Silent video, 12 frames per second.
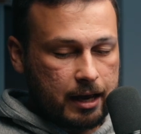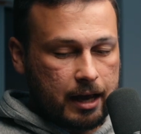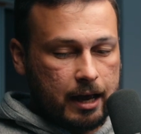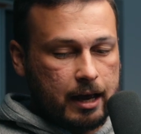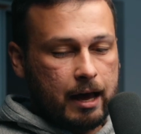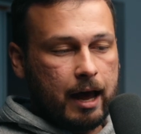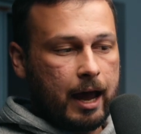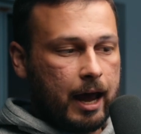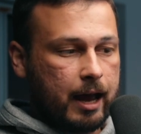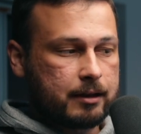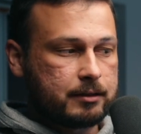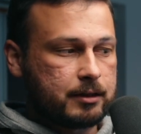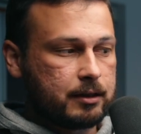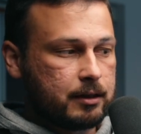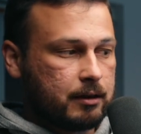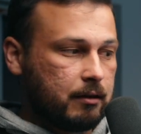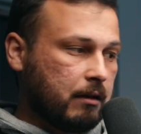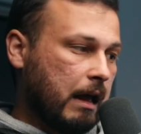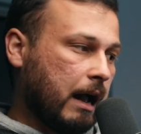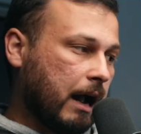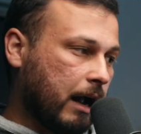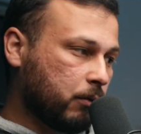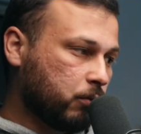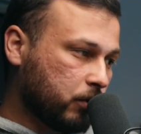mm-hmm. and
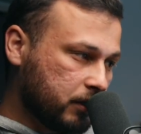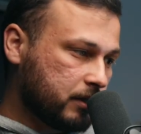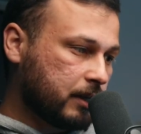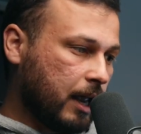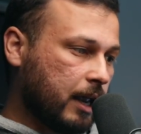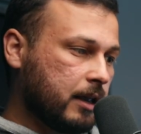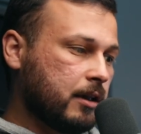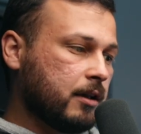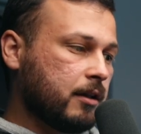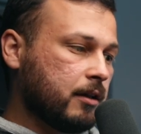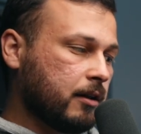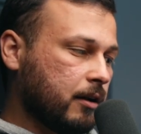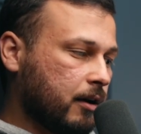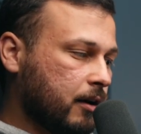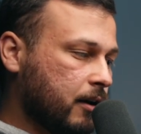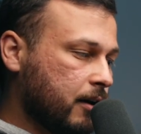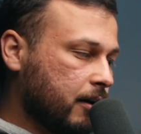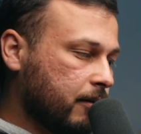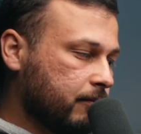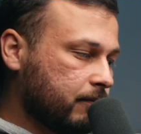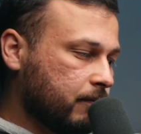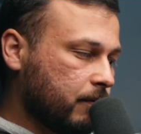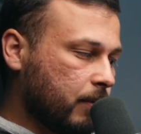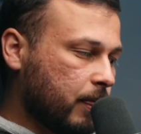i will say um,
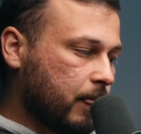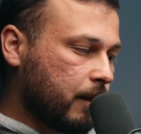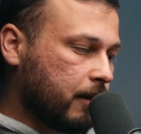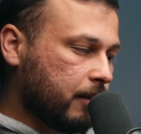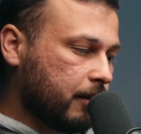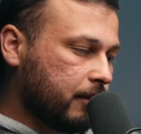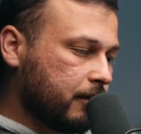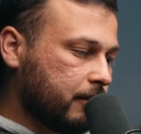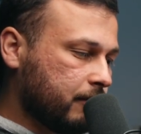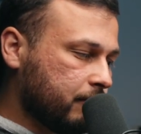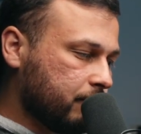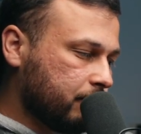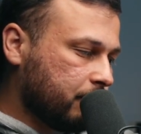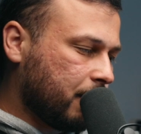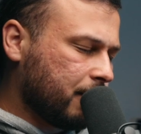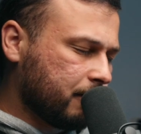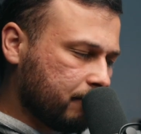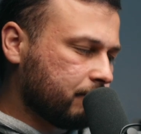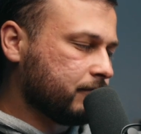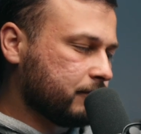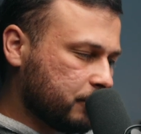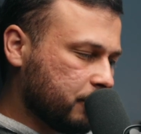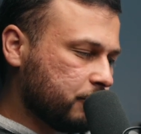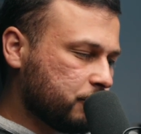and uh,
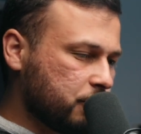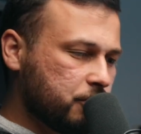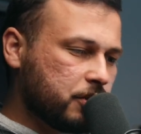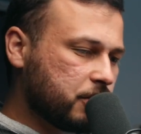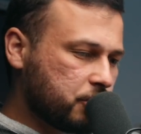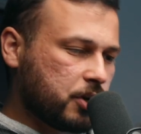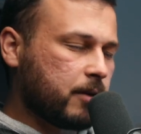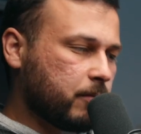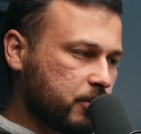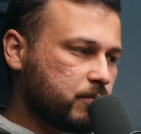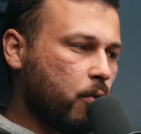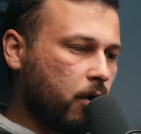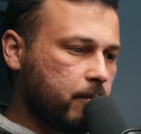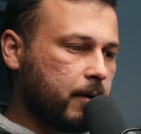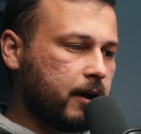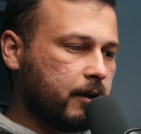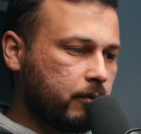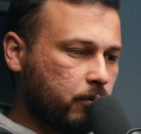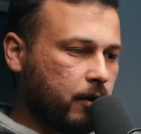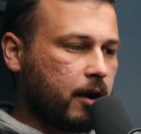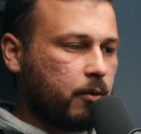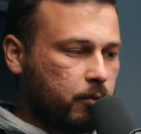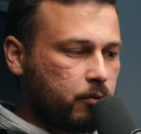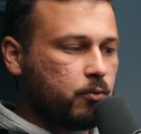you, you can share much more. But what I,
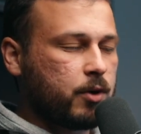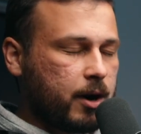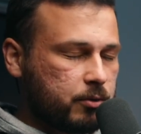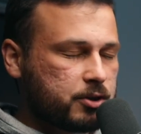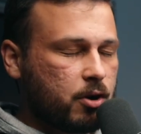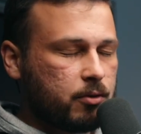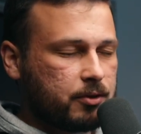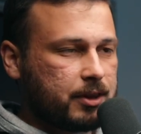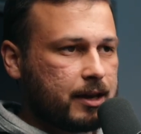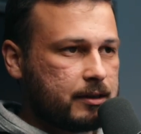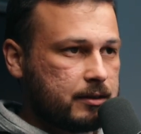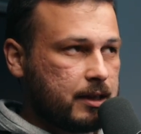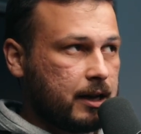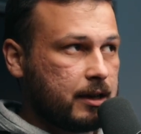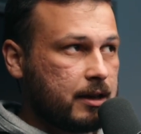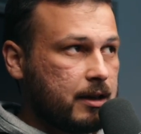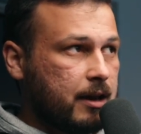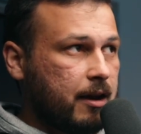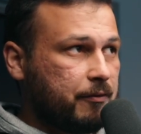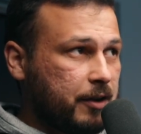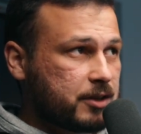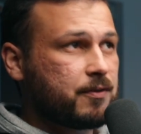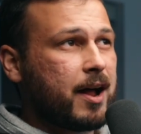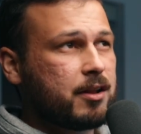where I was going with that is like at
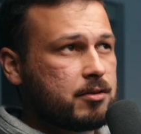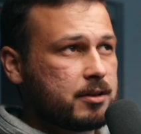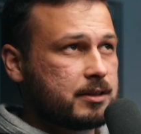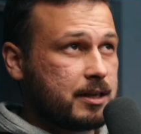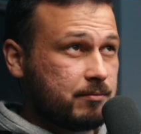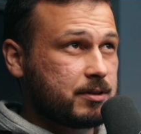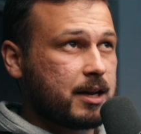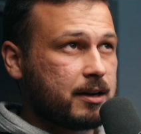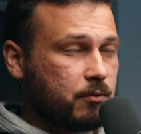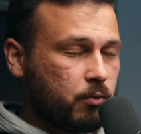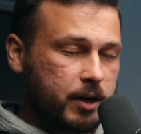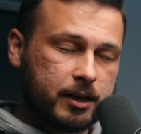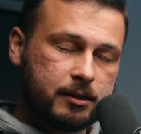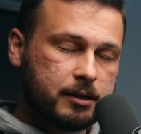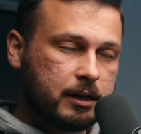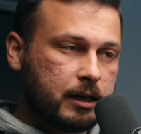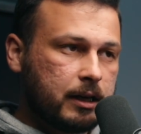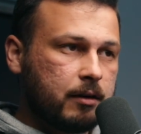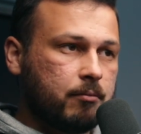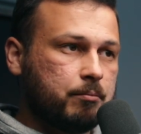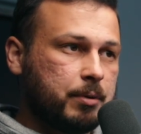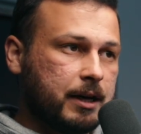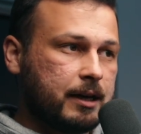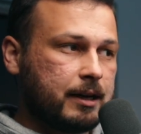face value, it seems kind of weird,
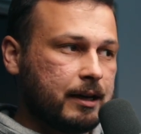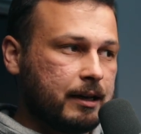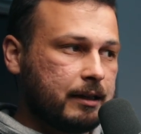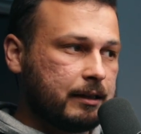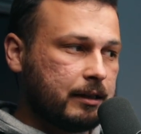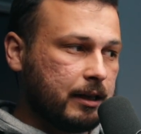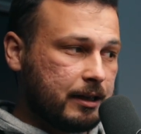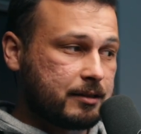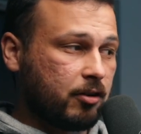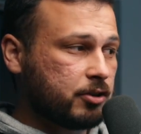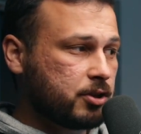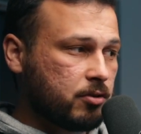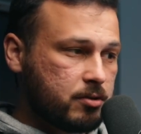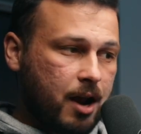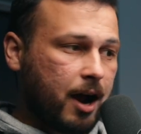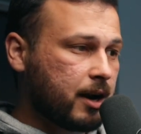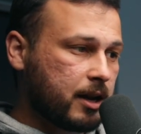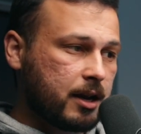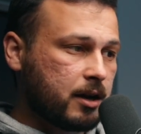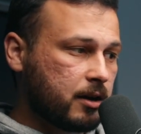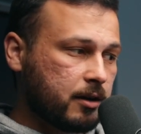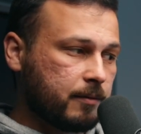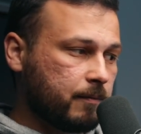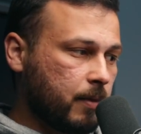but it's also not
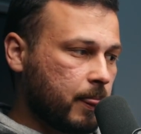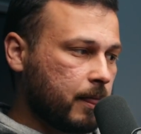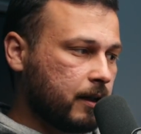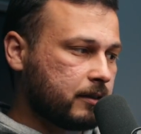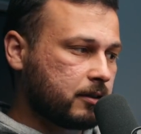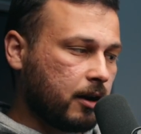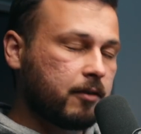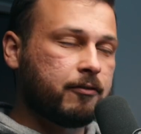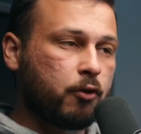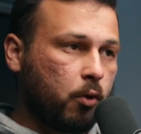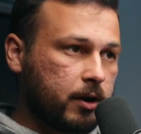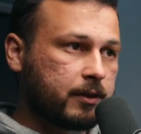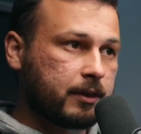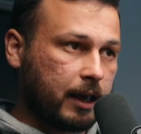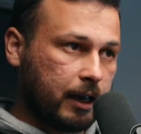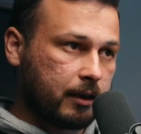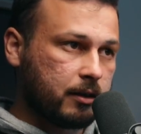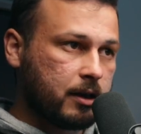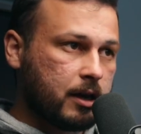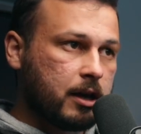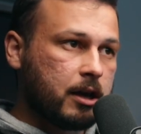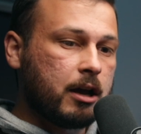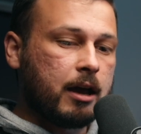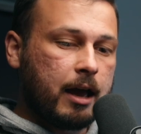a it's not a foreign thing.
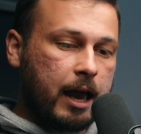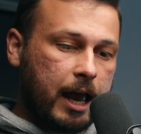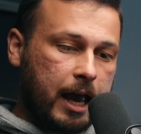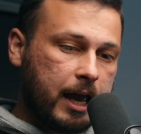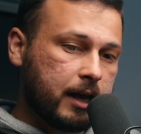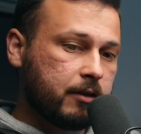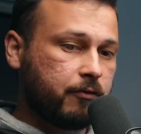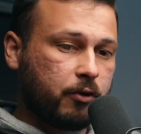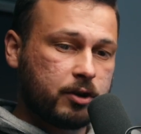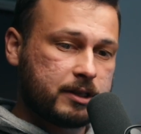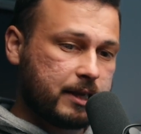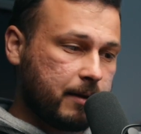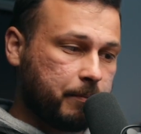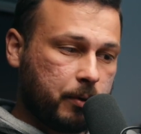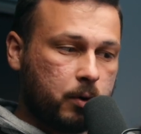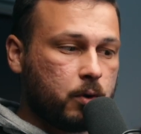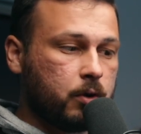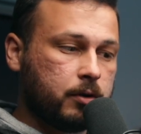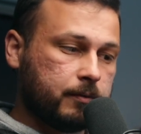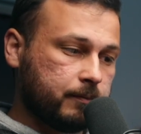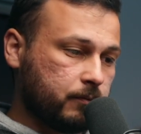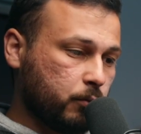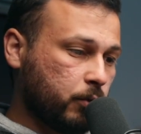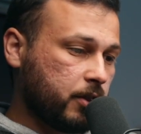Yeah. And for example,
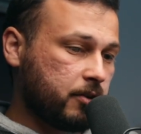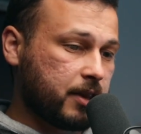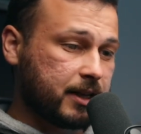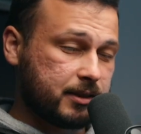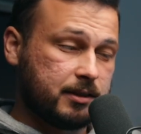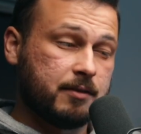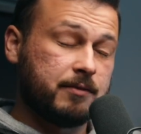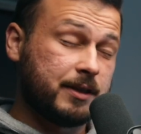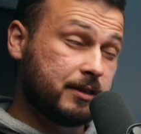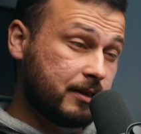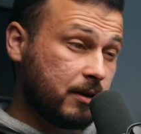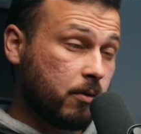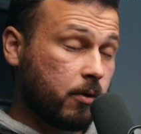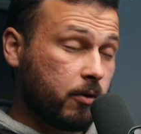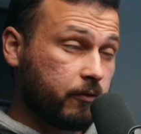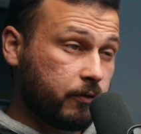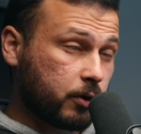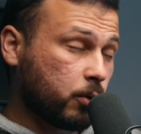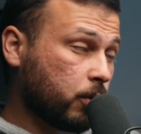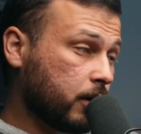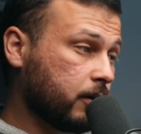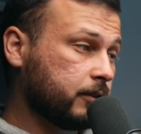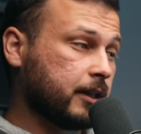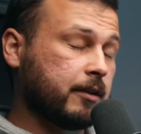whether that's the VC
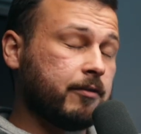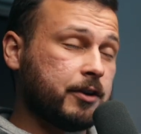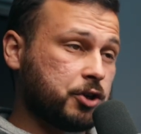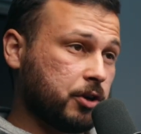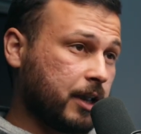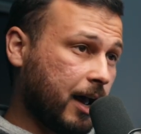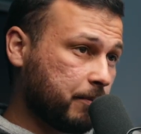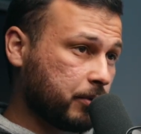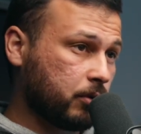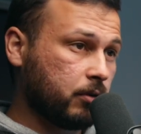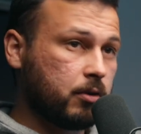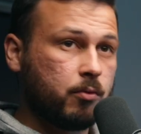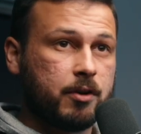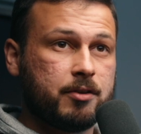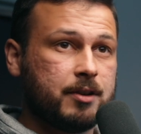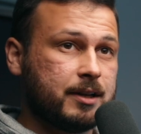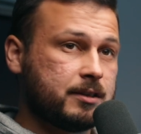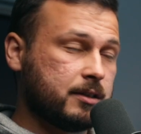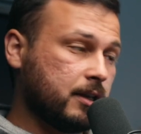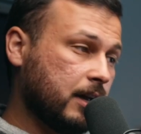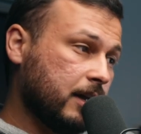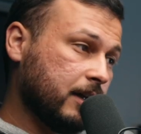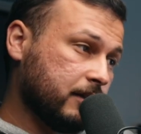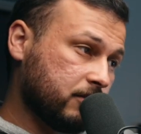world, like venture capital, whether that's
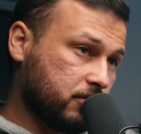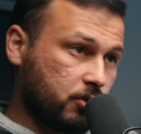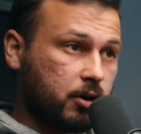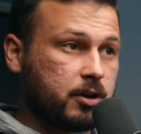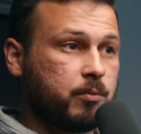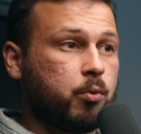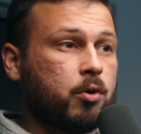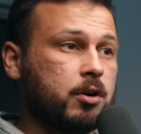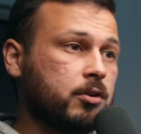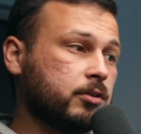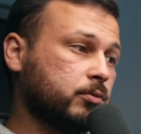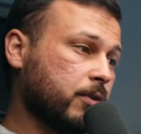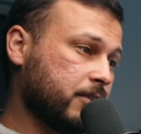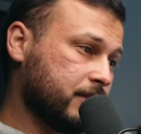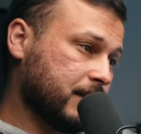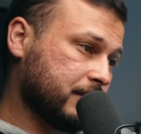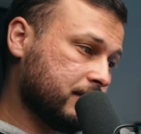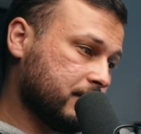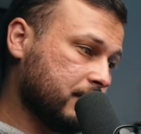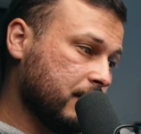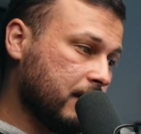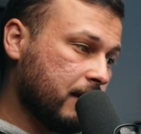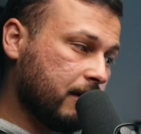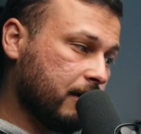in startup world, whether that's
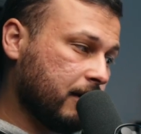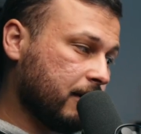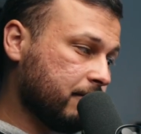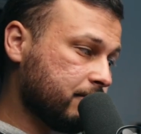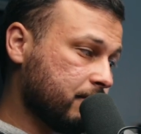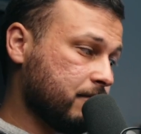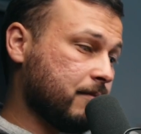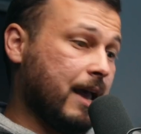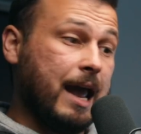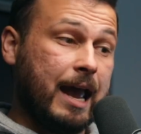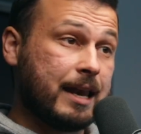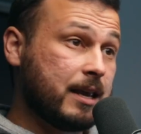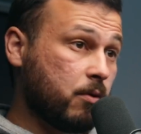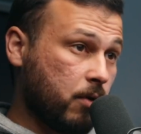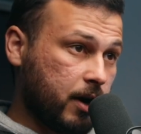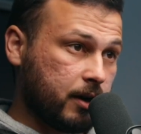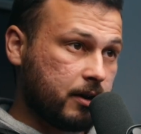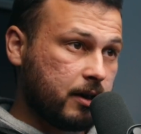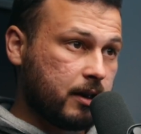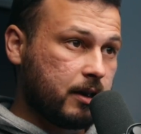um, anywhere,